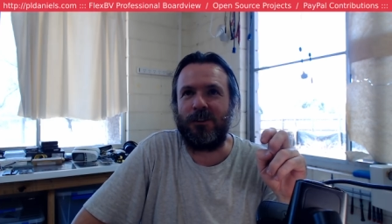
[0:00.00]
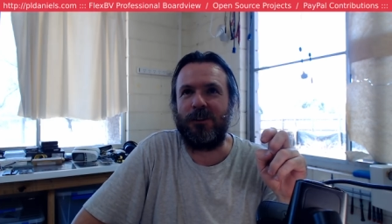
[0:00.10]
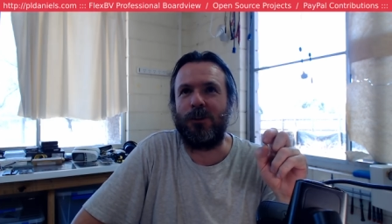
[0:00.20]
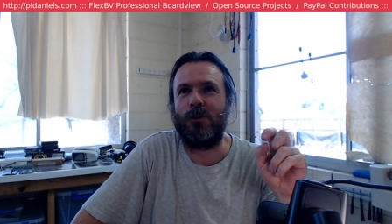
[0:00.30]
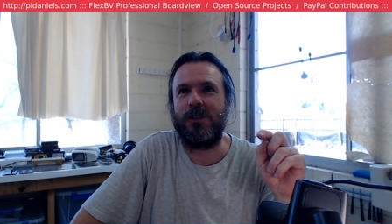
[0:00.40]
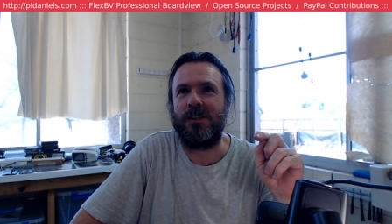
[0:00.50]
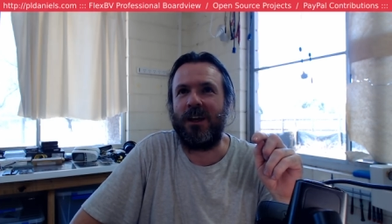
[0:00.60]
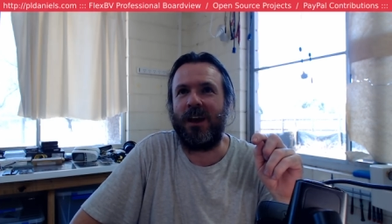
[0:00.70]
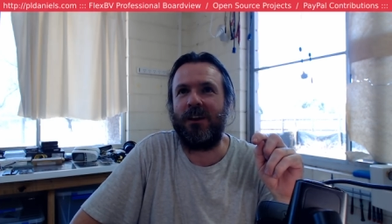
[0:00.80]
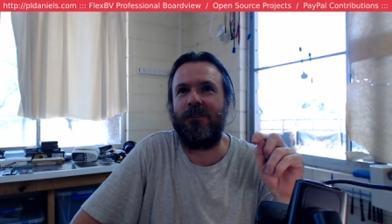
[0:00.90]
in
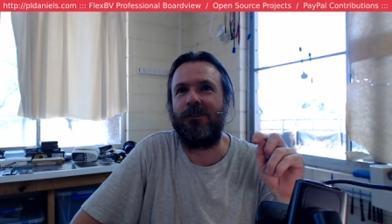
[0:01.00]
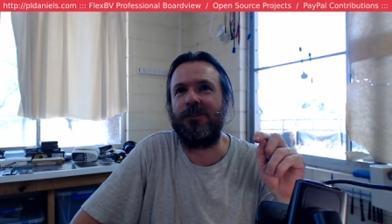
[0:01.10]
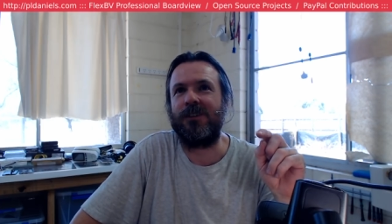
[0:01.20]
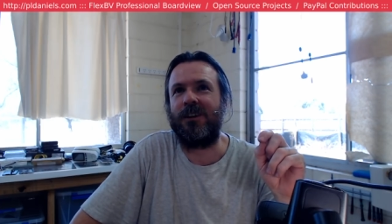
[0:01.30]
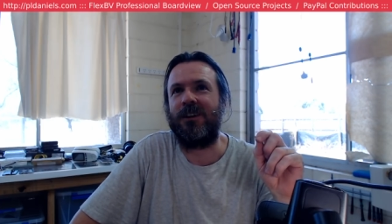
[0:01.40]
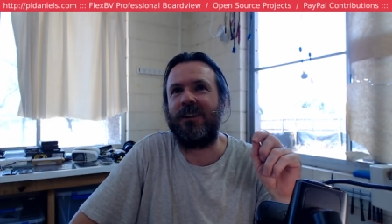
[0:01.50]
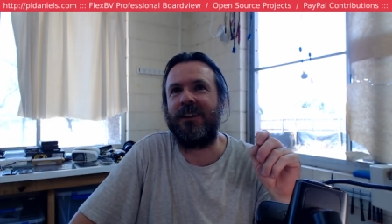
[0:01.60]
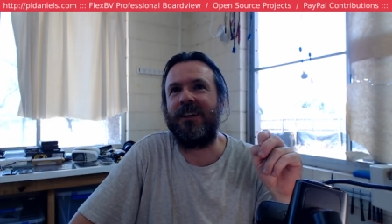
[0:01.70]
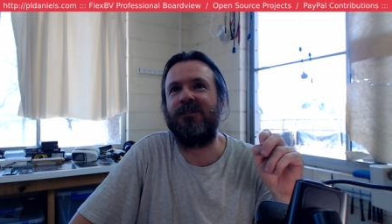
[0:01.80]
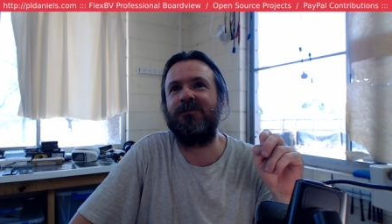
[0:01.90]
Louisiana or something like that.